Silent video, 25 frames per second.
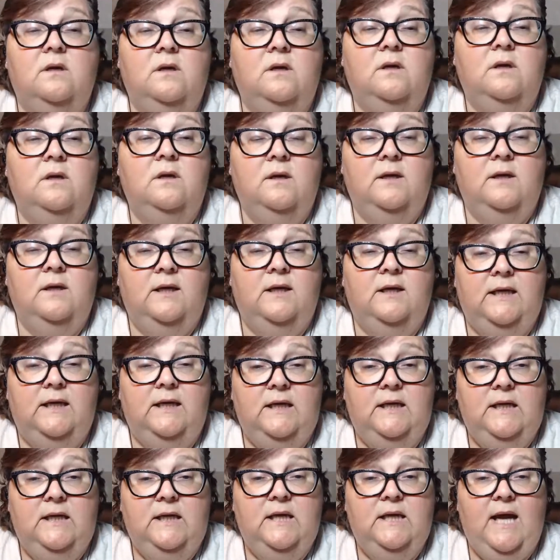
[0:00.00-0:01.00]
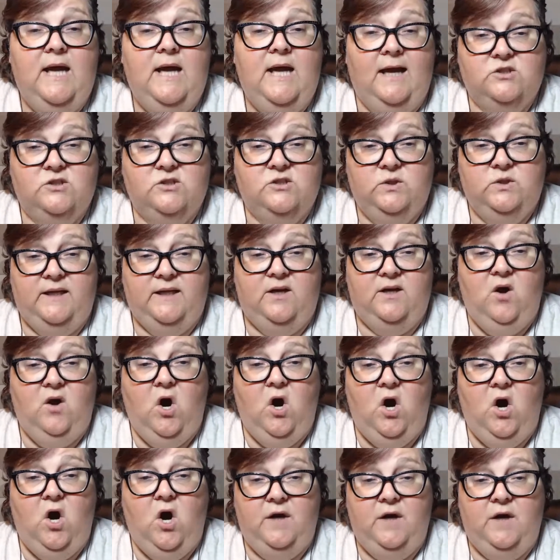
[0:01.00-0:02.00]
He actually
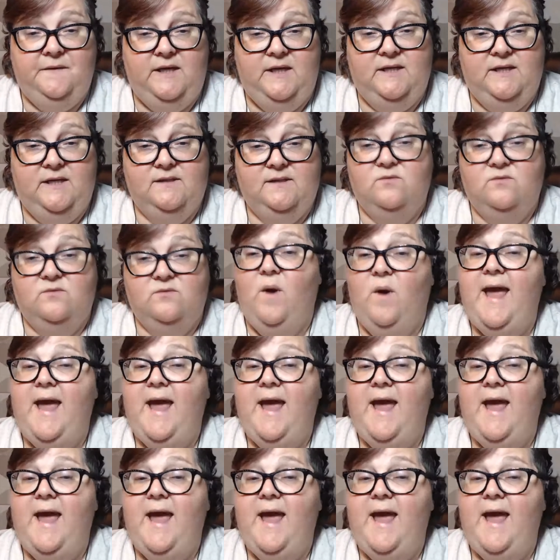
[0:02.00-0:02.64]
conned his way